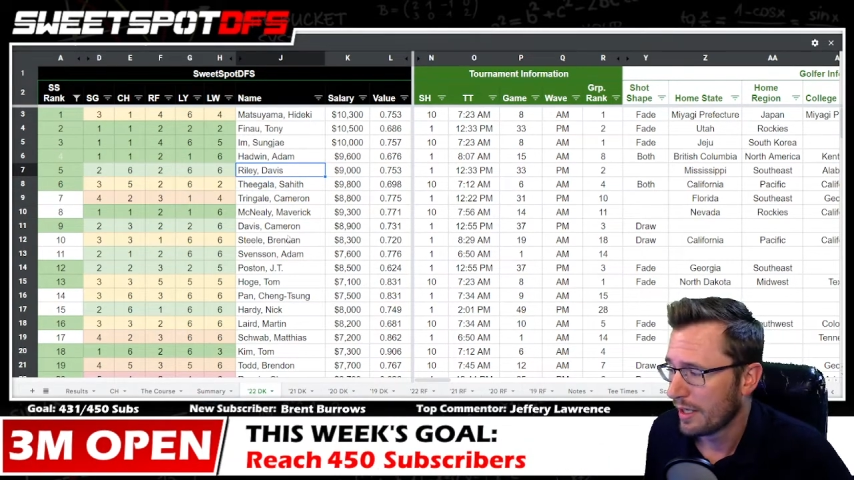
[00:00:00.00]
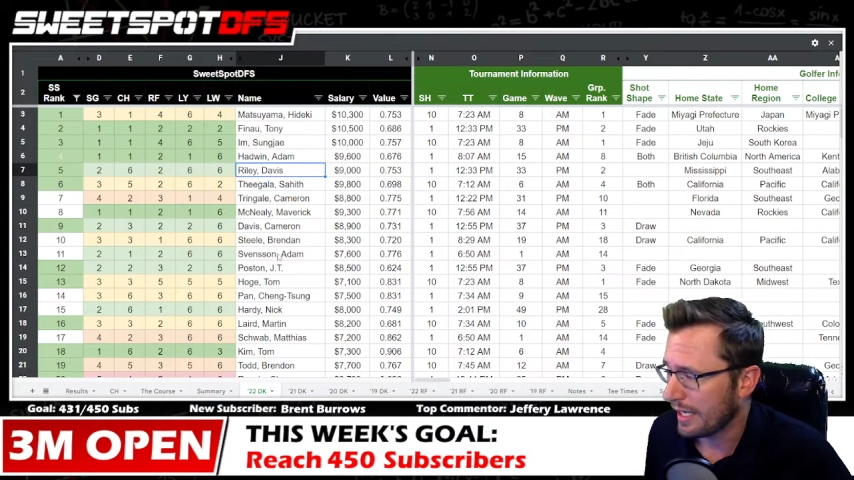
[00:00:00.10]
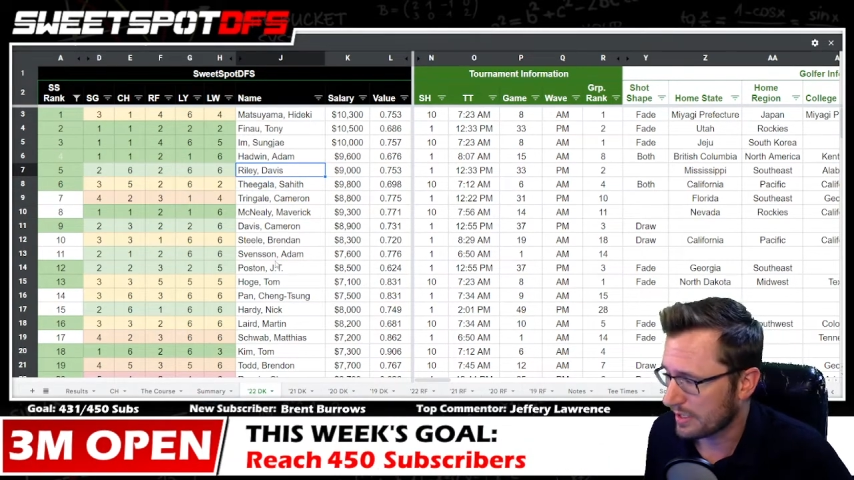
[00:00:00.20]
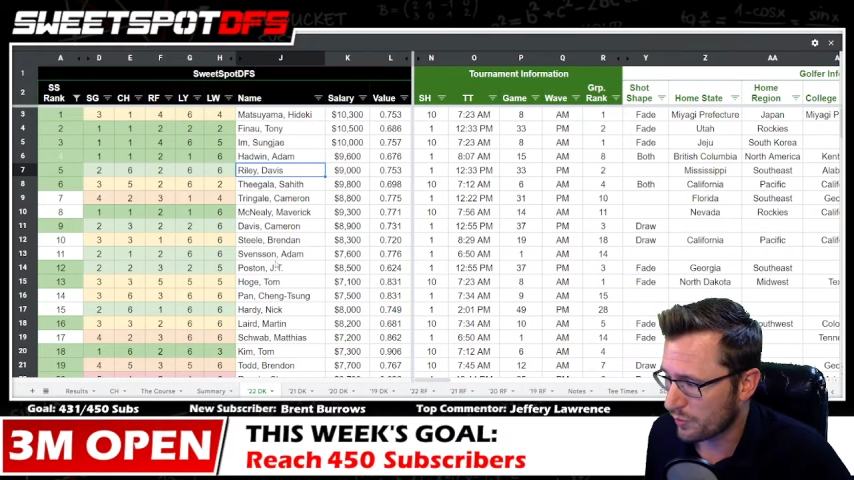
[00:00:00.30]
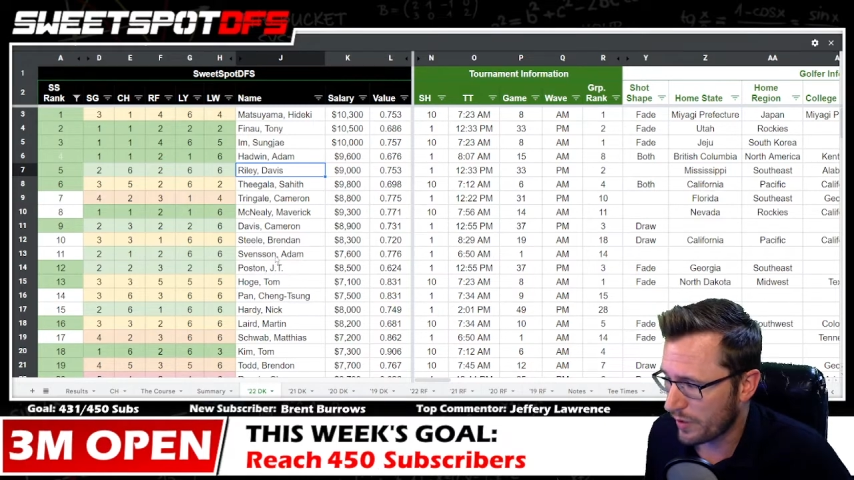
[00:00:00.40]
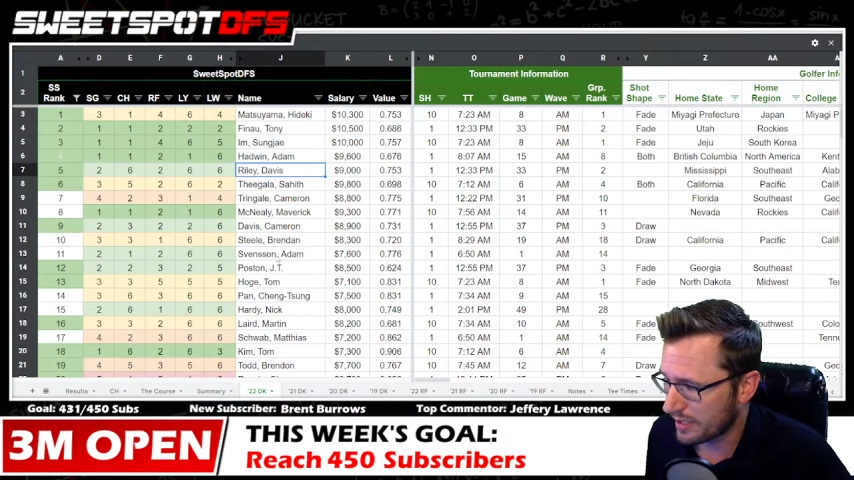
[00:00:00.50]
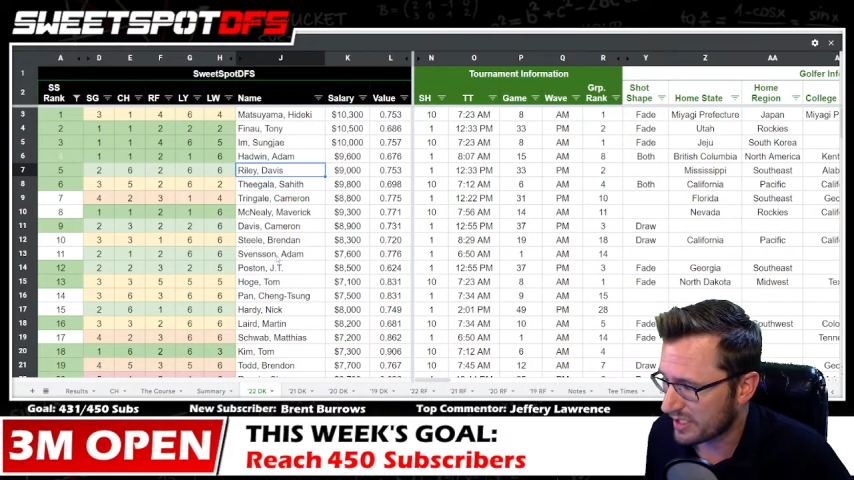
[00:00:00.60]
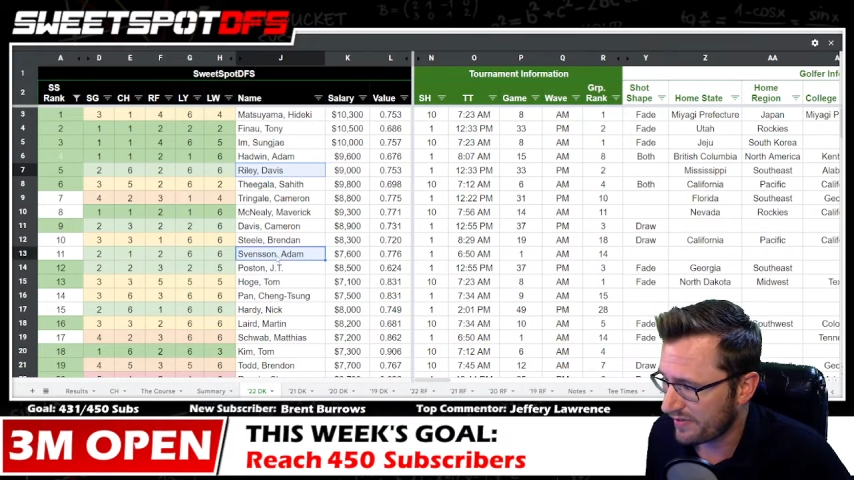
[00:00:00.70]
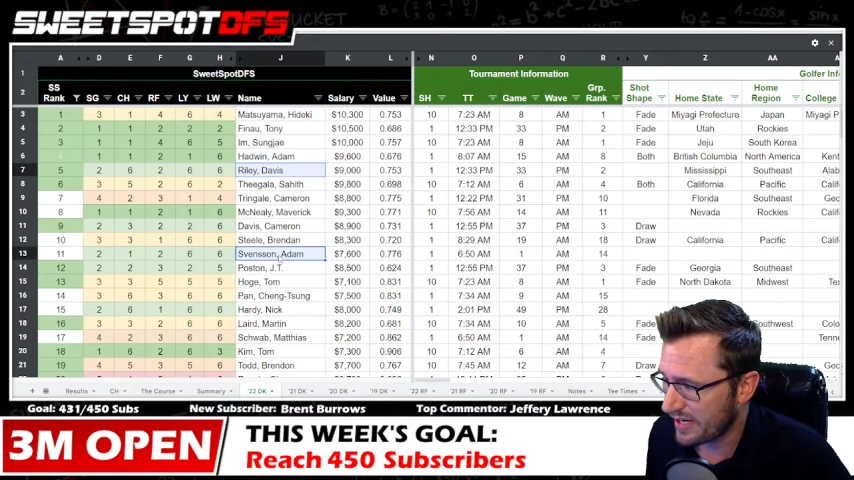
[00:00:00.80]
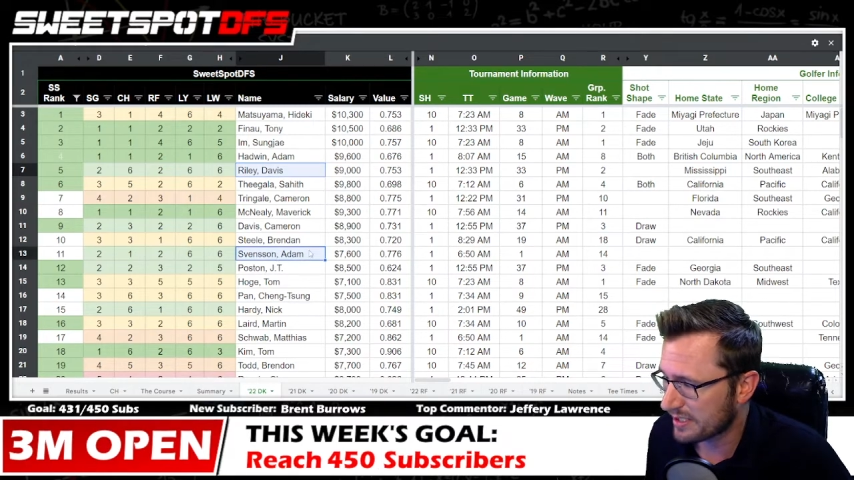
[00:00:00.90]
as well as
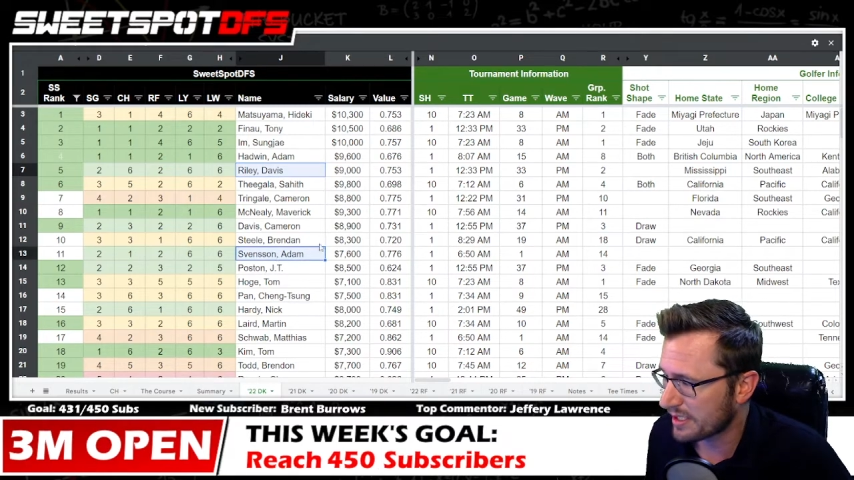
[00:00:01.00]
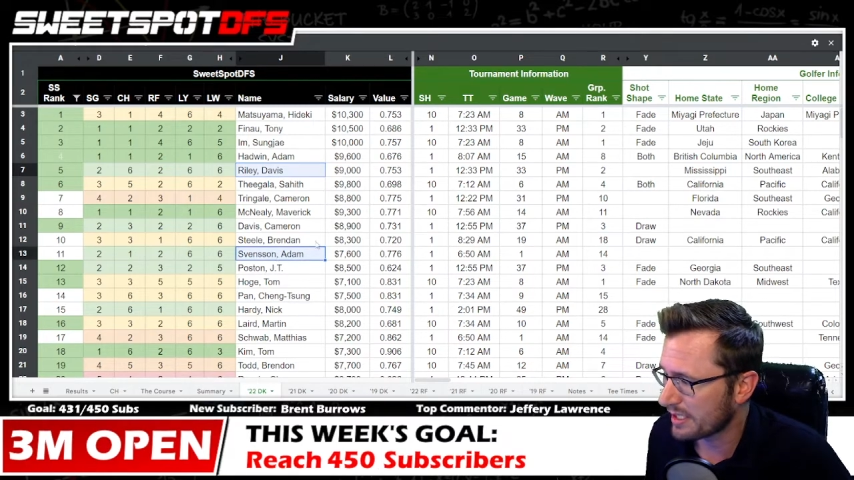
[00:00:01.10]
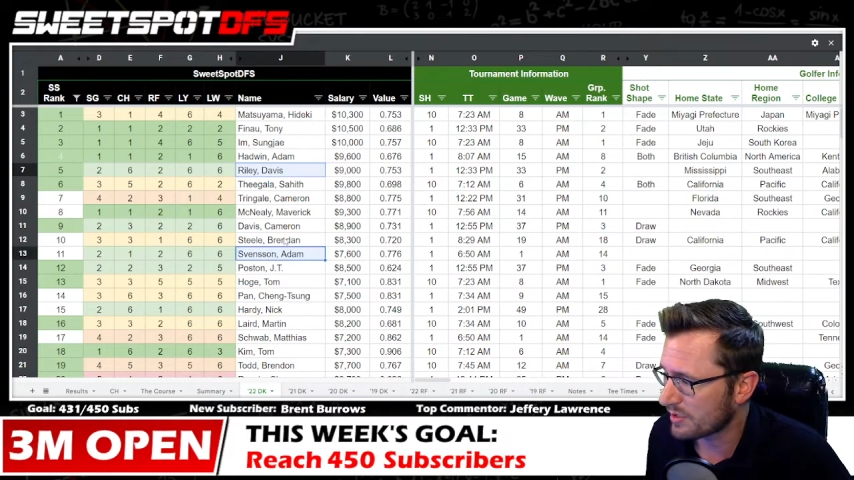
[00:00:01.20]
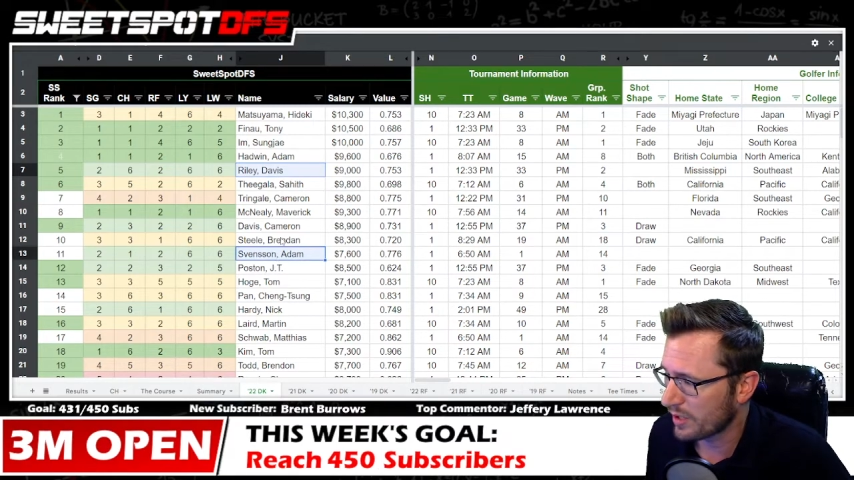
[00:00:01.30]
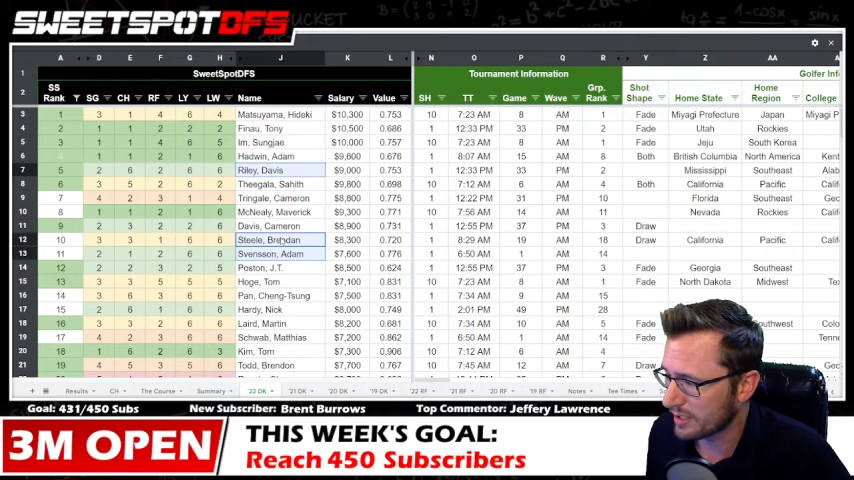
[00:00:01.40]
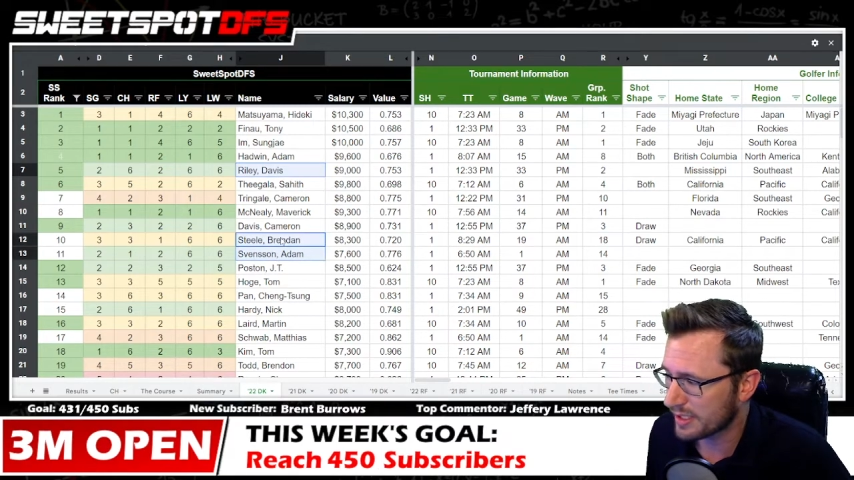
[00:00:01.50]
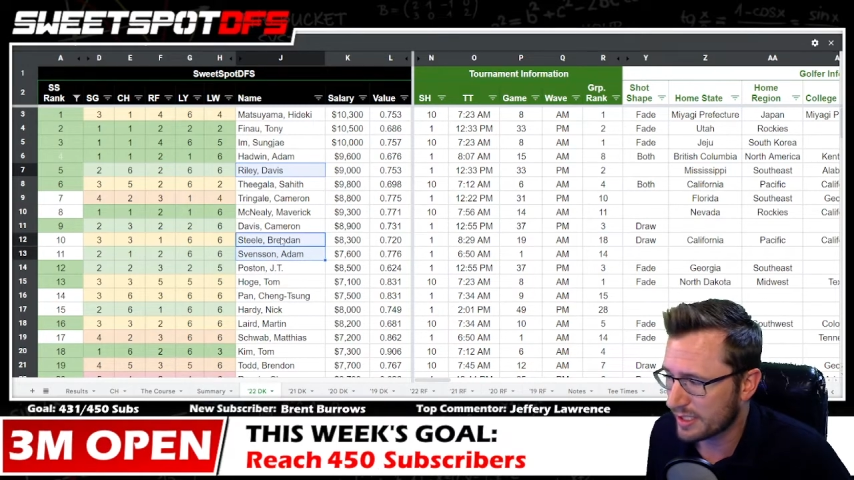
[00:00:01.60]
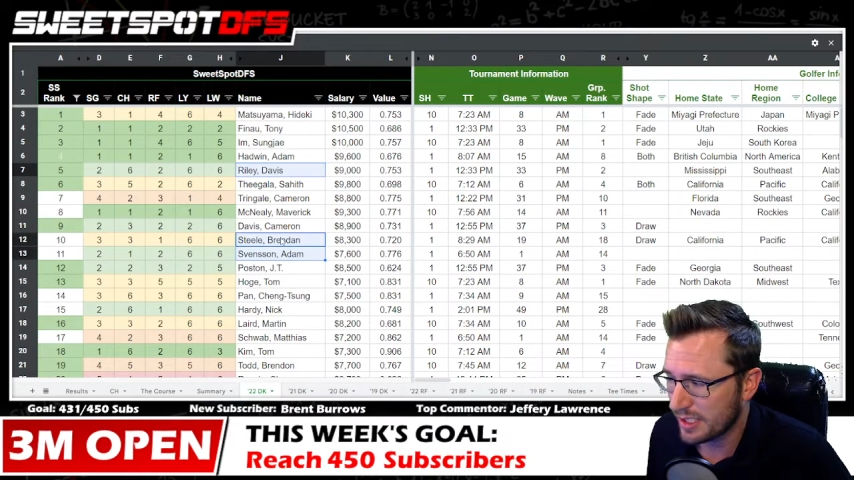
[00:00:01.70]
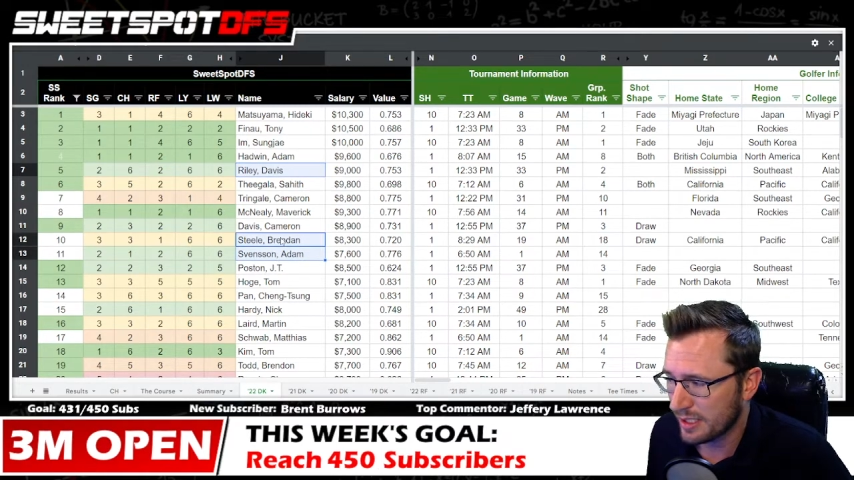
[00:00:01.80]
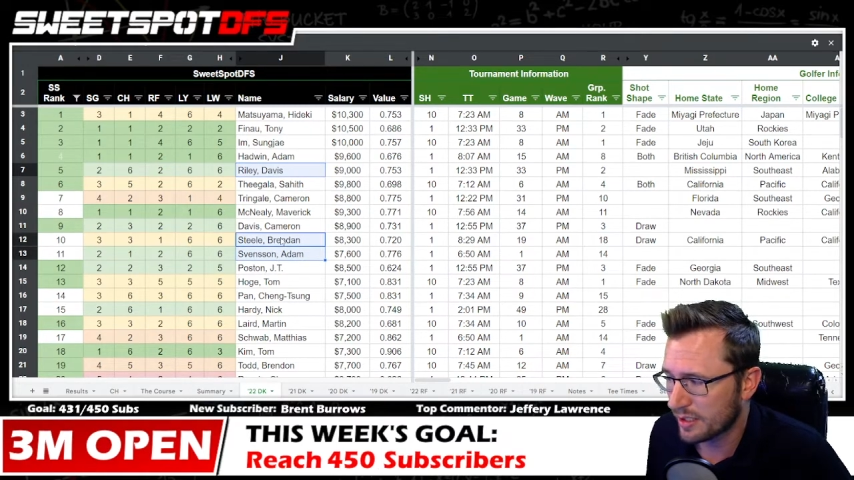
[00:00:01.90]
Svensson, as well as
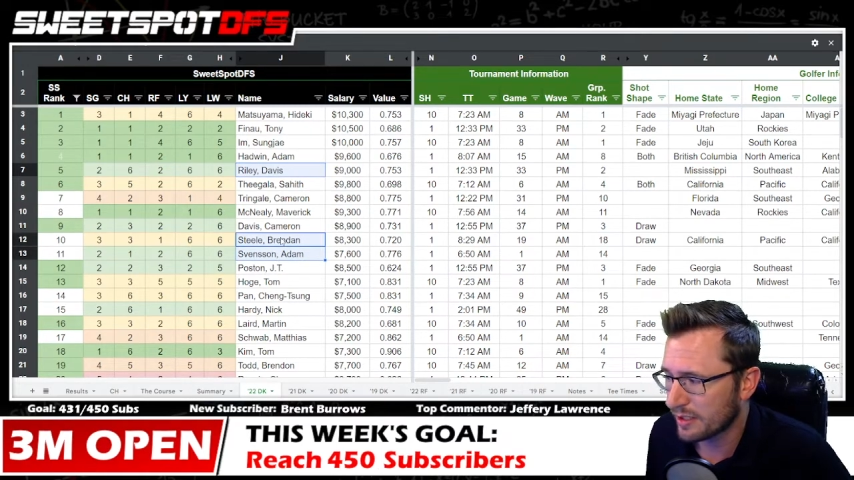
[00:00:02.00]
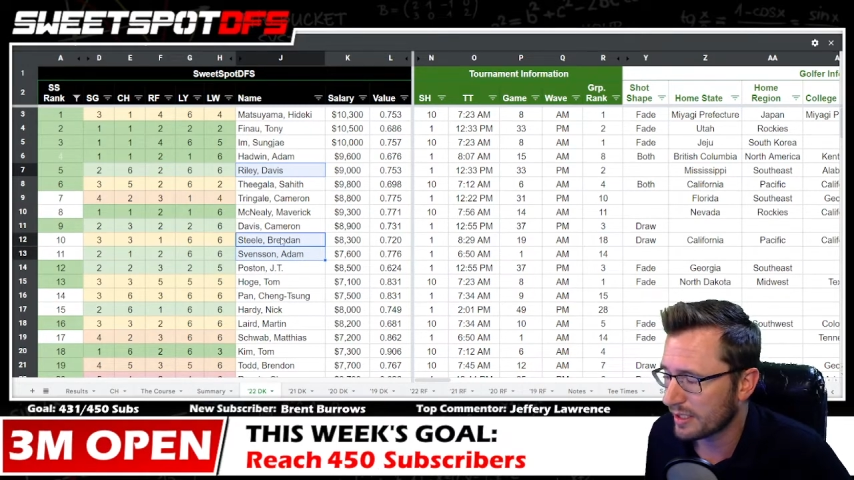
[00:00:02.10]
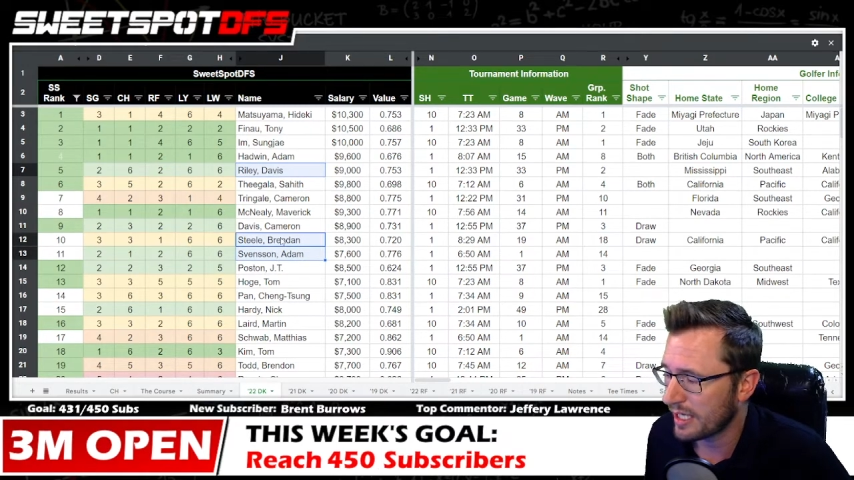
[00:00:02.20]
Steele,